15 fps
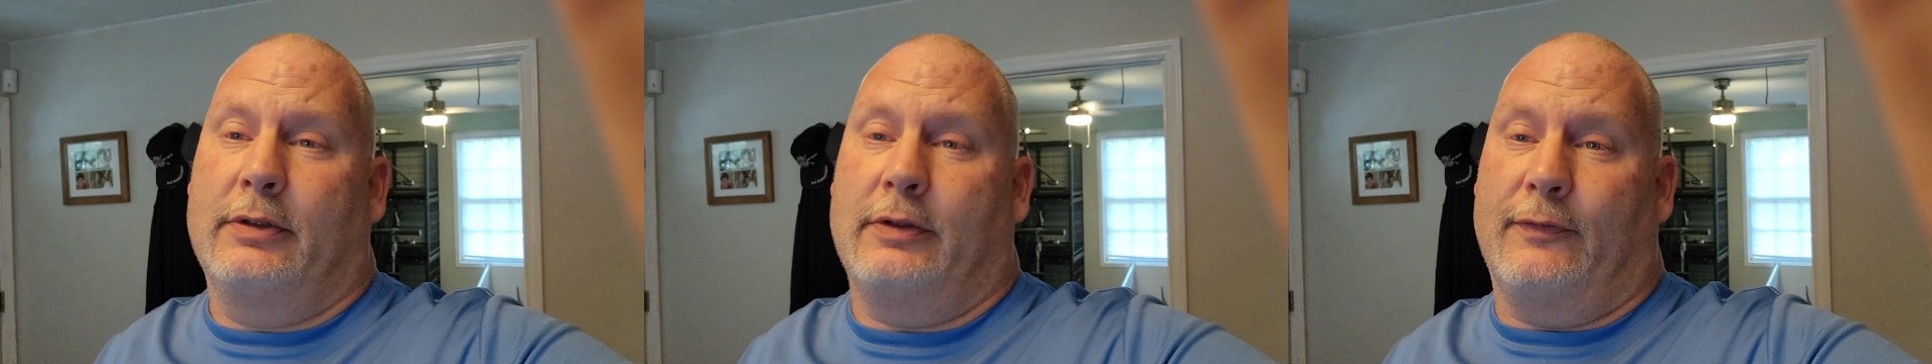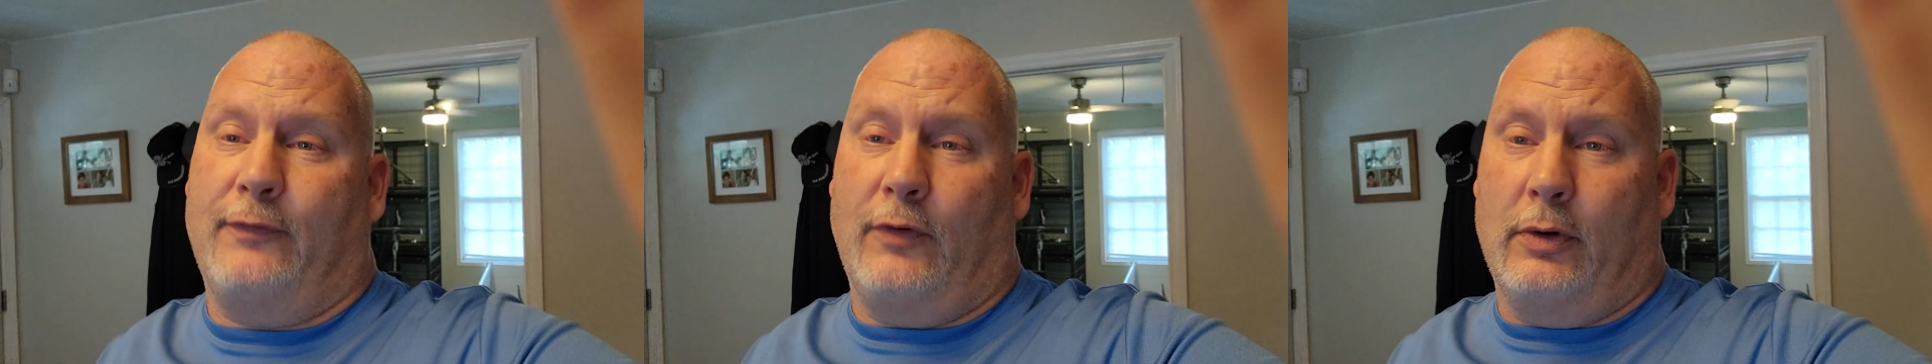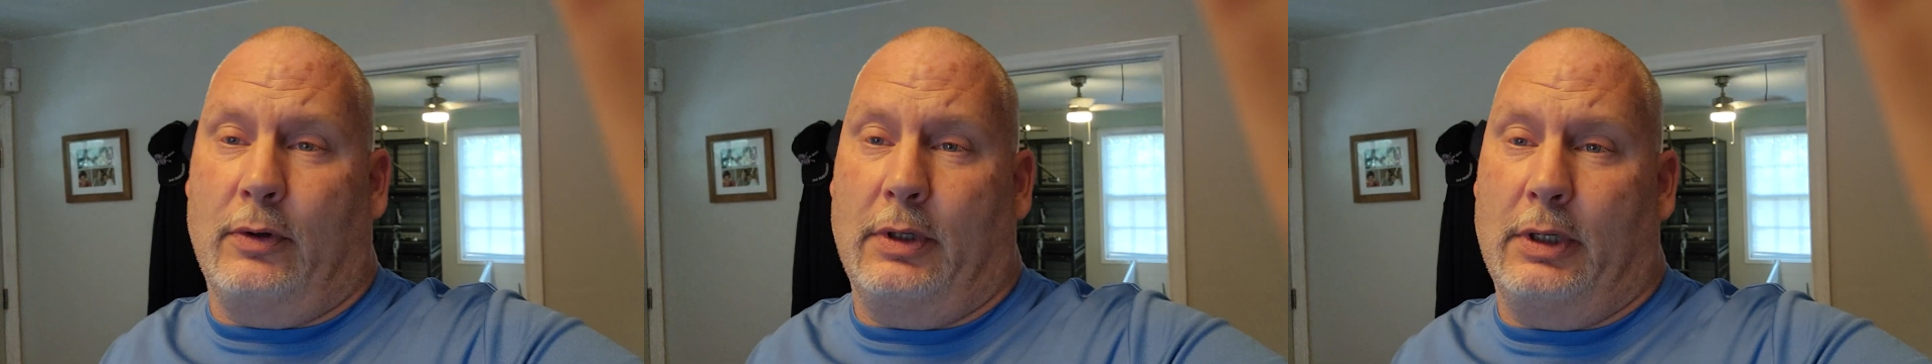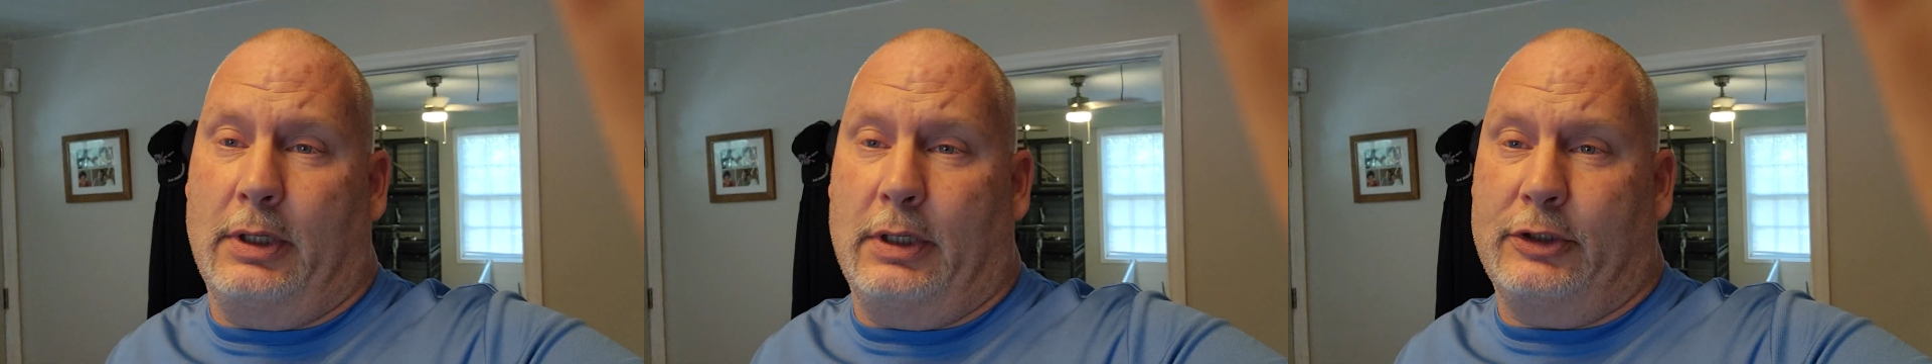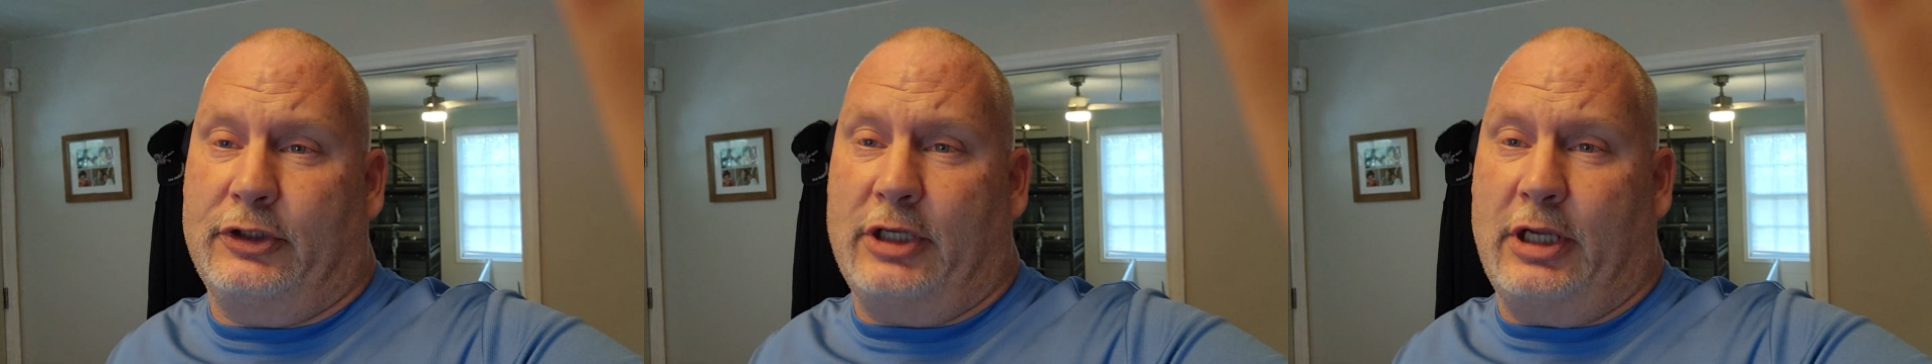the fall,
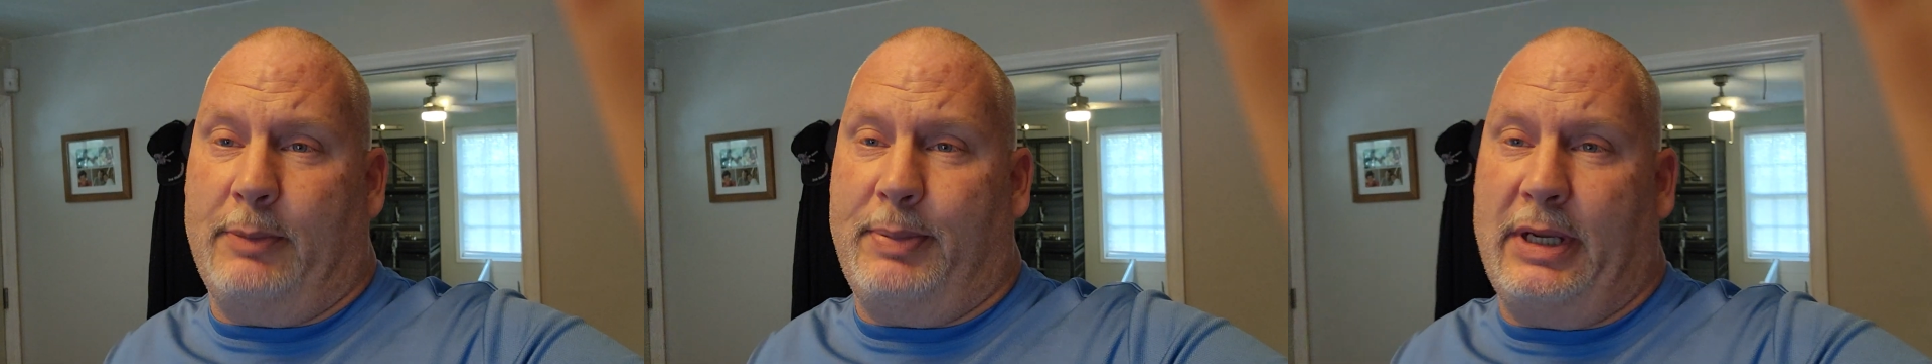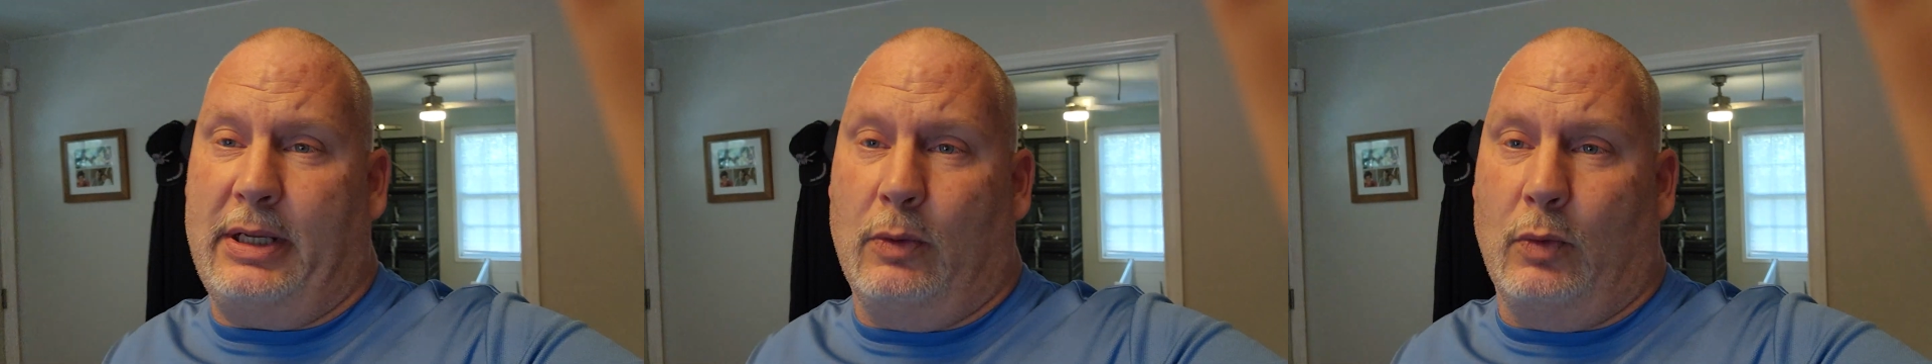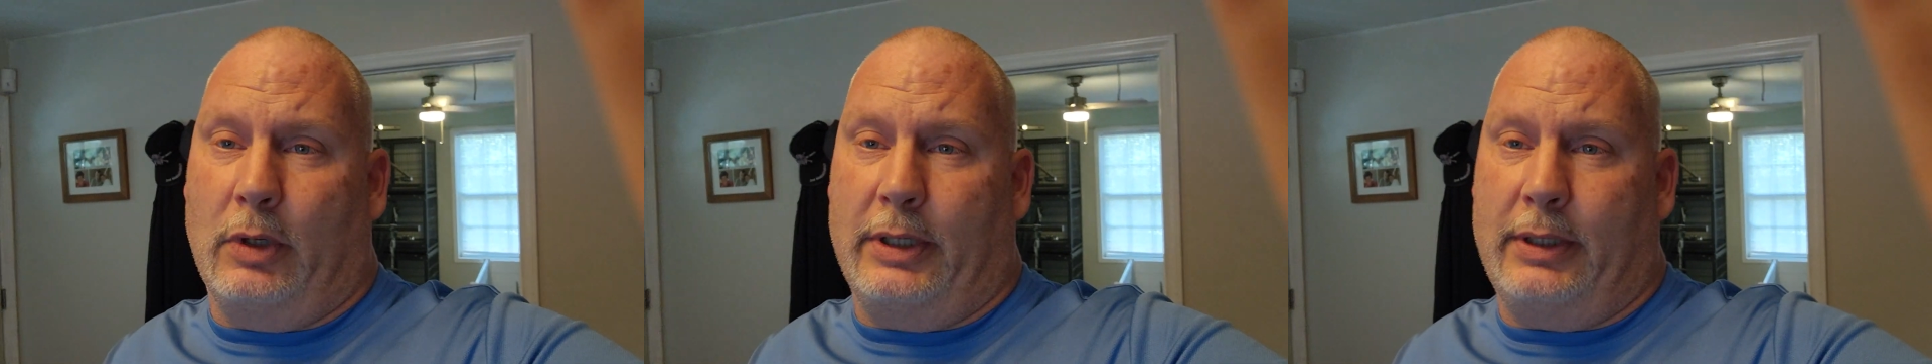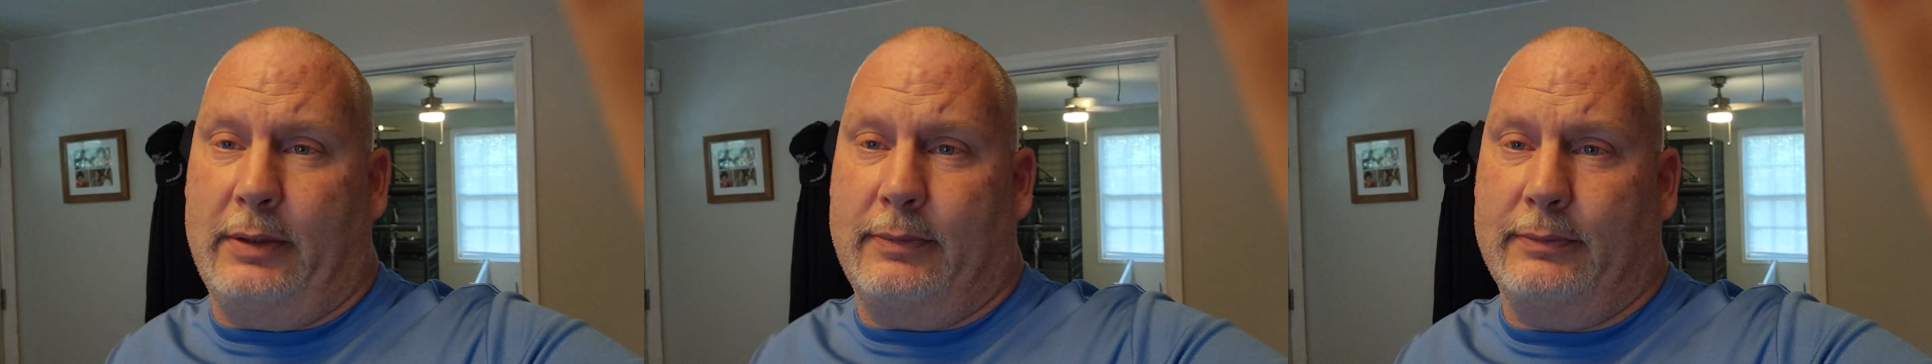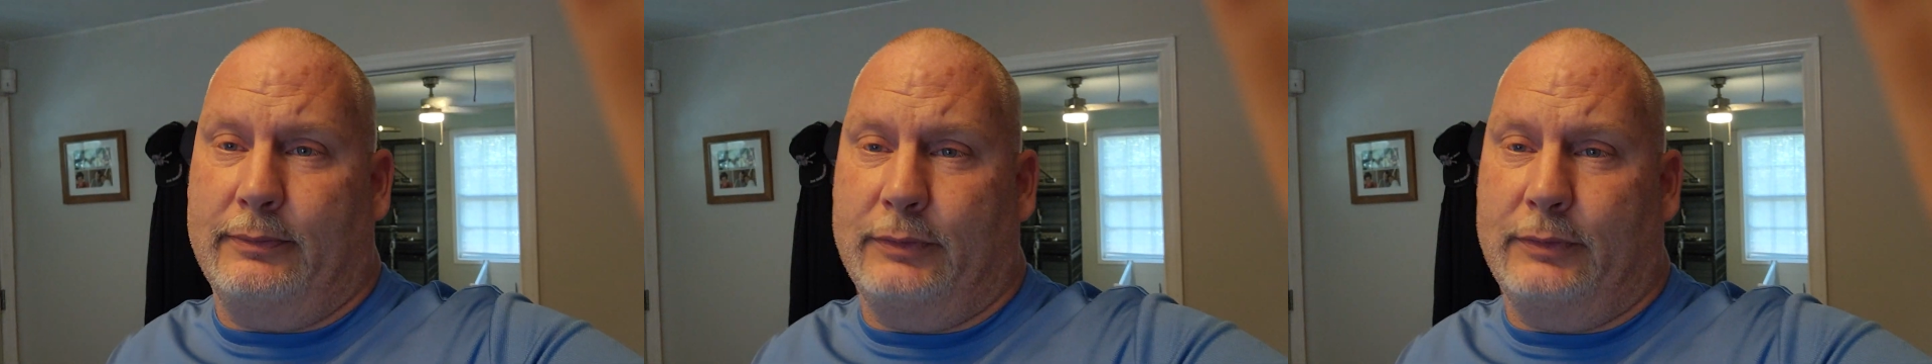uh, champagne and white,